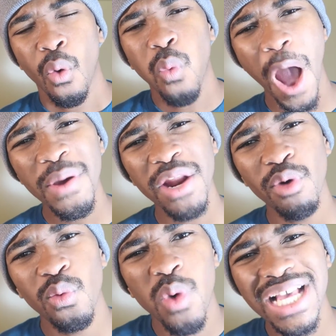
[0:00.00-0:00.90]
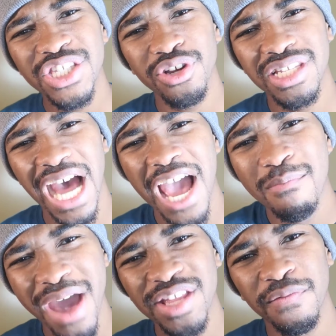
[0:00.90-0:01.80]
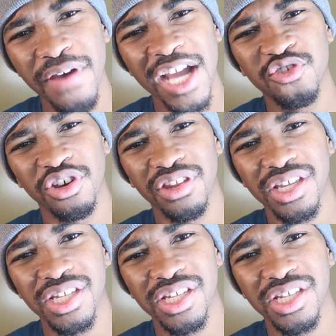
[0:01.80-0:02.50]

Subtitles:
Why would anyone waste their time manufacturing